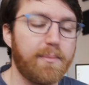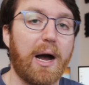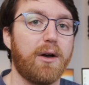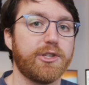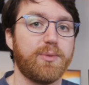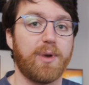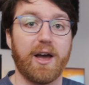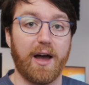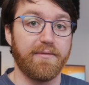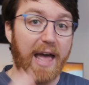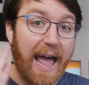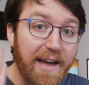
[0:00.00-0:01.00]
power supply
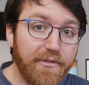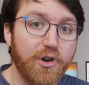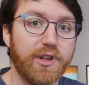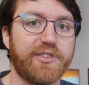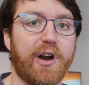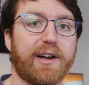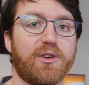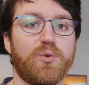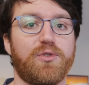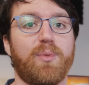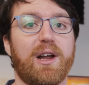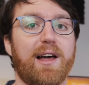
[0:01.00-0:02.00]
I've ever interacted with
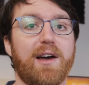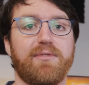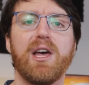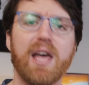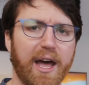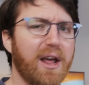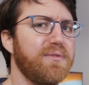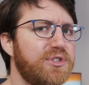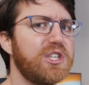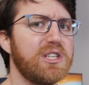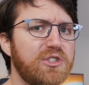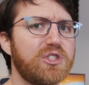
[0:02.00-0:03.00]
in my life, and I've
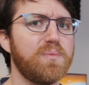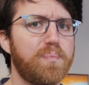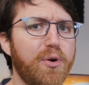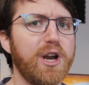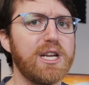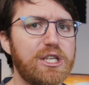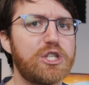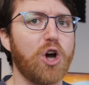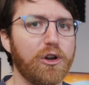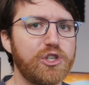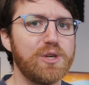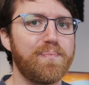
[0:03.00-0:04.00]
seen some pretty
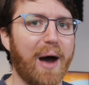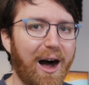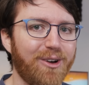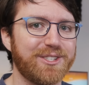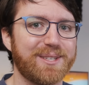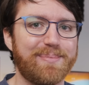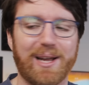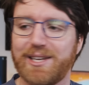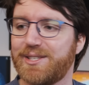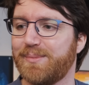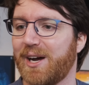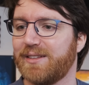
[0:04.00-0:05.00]
dodgy power
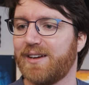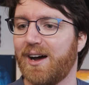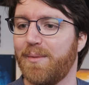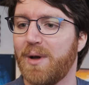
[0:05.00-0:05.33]
supplies in my time.